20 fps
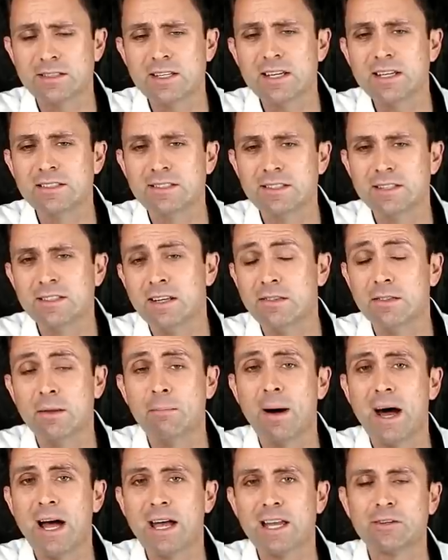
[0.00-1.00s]
season and the
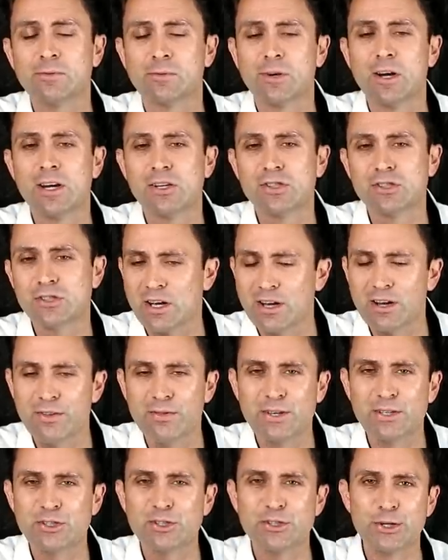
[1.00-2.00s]
buying rush uh,
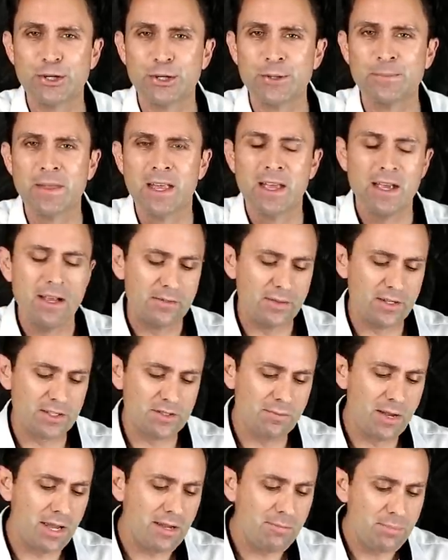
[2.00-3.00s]
this year,
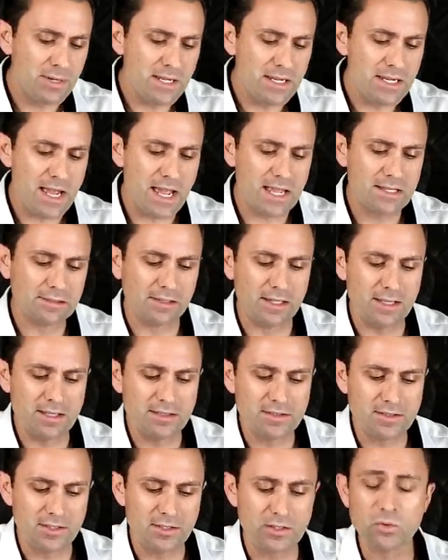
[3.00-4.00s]
this may be a
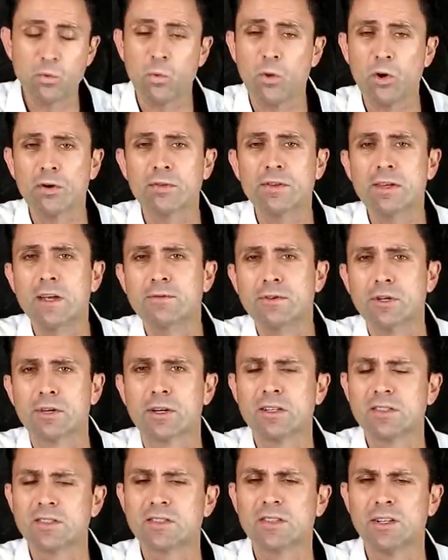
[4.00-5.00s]
lens that is worthy of your
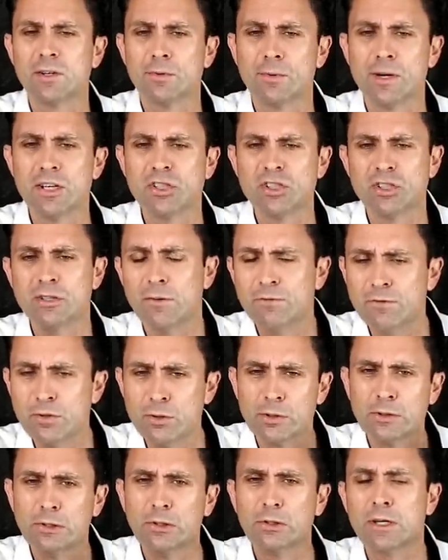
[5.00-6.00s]
consideration if
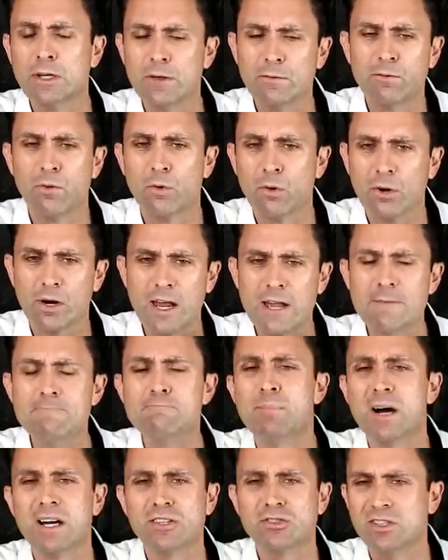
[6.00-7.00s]
you are looking for a
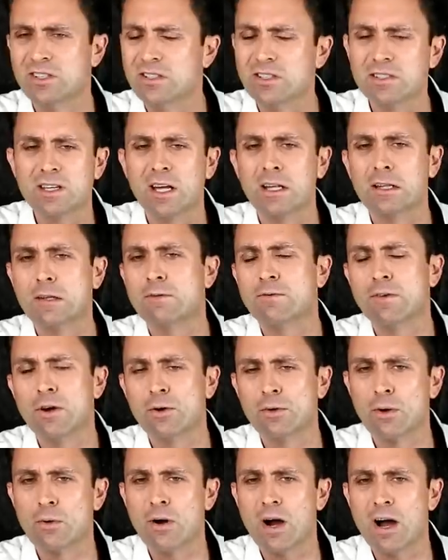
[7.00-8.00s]
budget
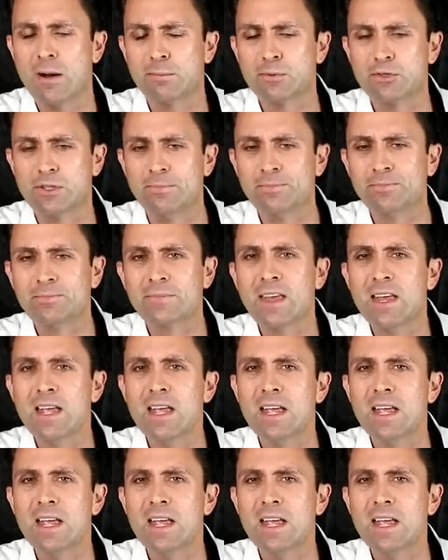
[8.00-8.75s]
telephoto option.